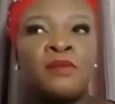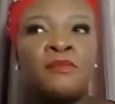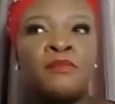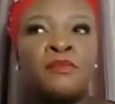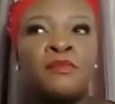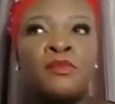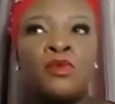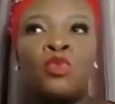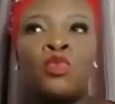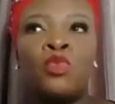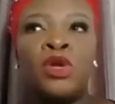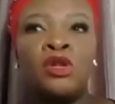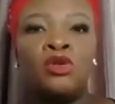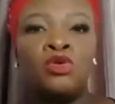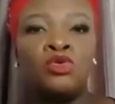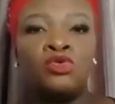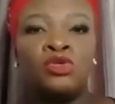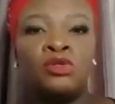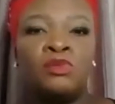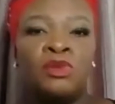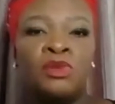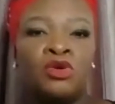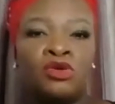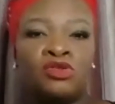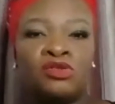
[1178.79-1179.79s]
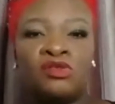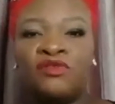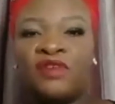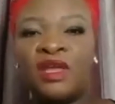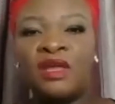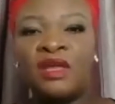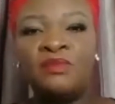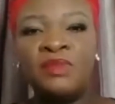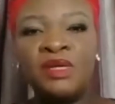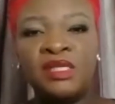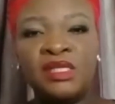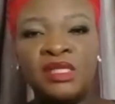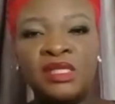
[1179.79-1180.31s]
we lose because of
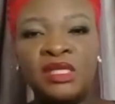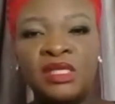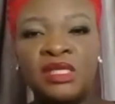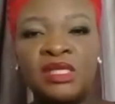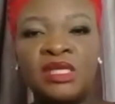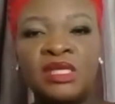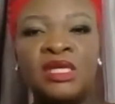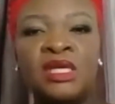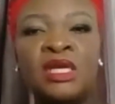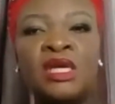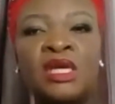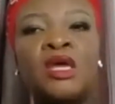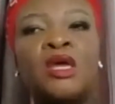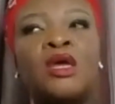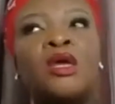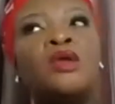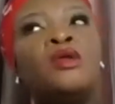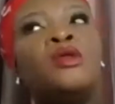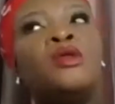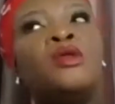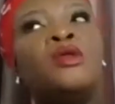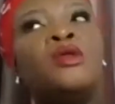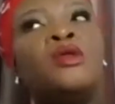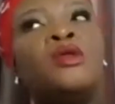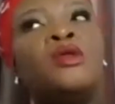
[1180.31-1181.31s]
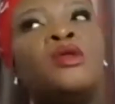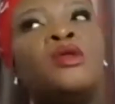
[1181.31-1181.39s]
ABCD. You're like,